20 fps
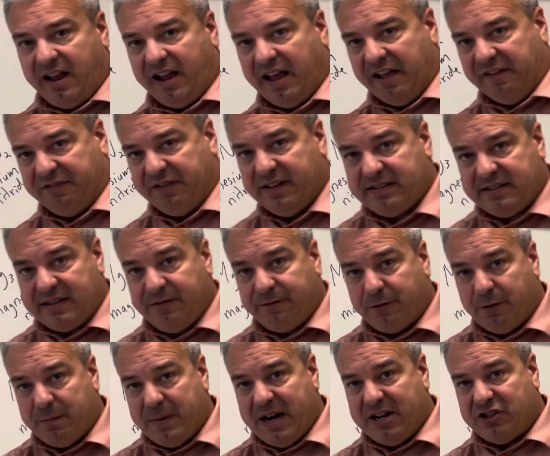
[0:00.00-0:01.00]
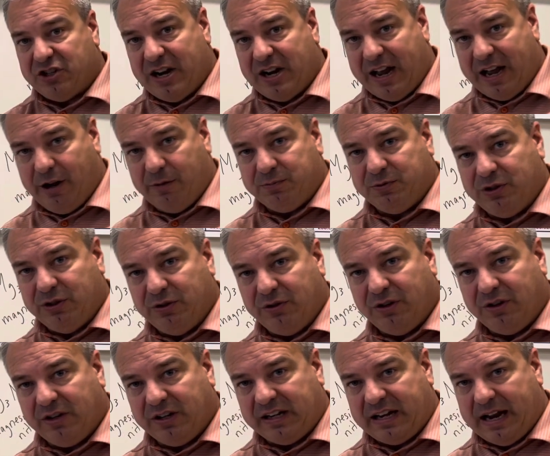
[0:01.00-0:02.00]
If this information helped you
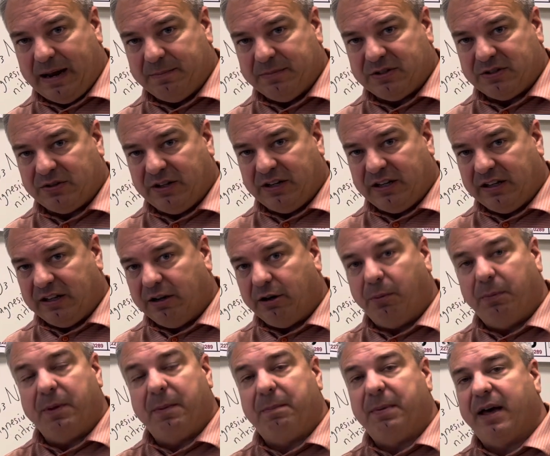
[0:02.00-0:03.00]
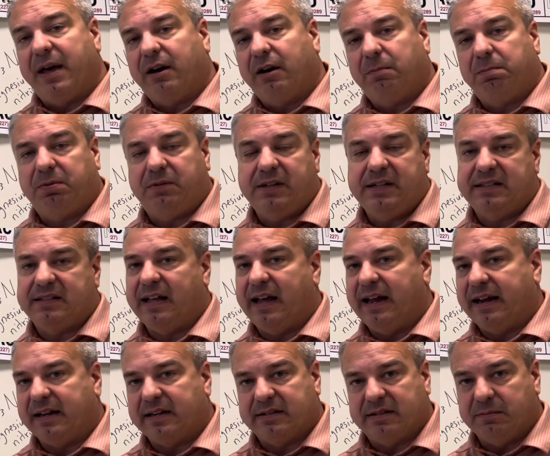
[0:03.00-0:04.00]
learn chemistry a little bit better, please
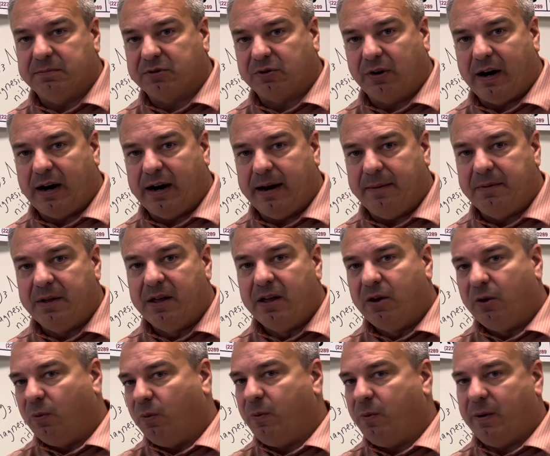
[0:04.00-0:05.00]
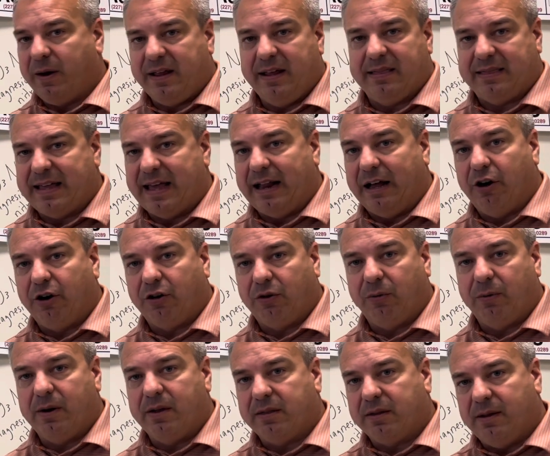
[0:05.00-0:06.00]
like and subscribe. We want to hit that
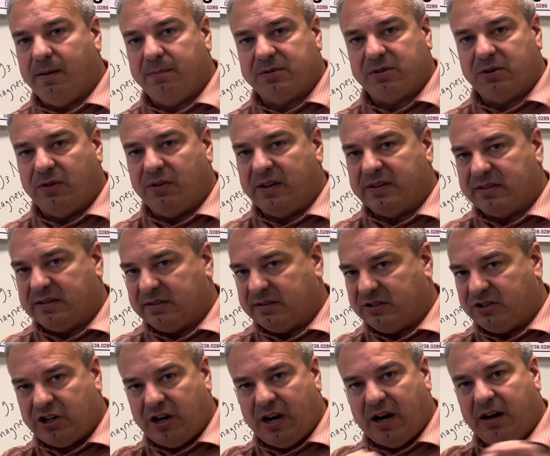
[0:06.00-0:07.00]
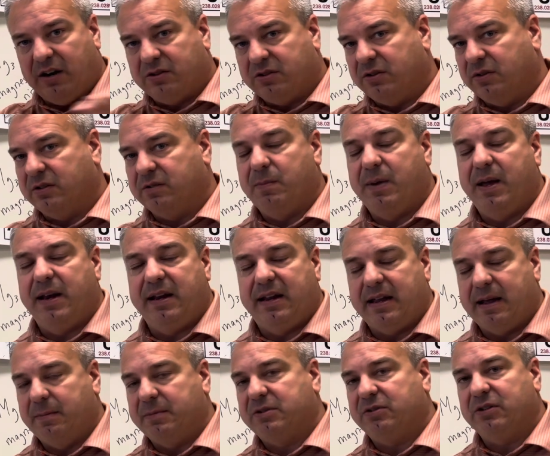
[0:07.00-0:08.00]
algorithm so this is shared to as many
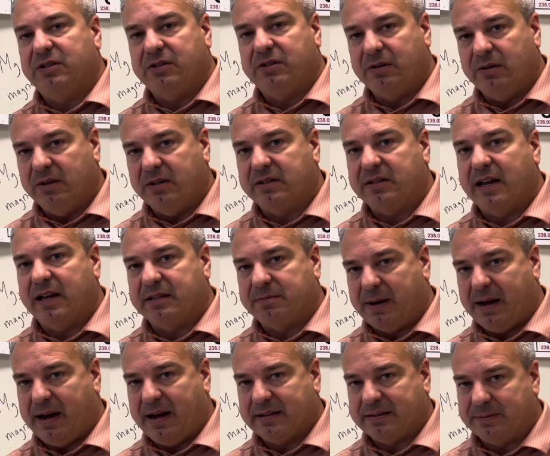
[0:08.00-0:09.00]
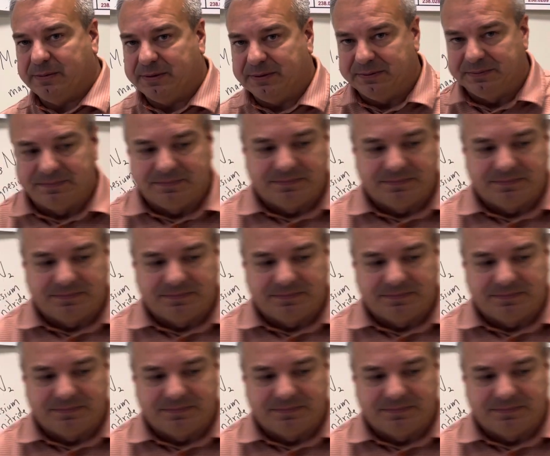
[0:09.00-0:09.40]
chemistry students as possible.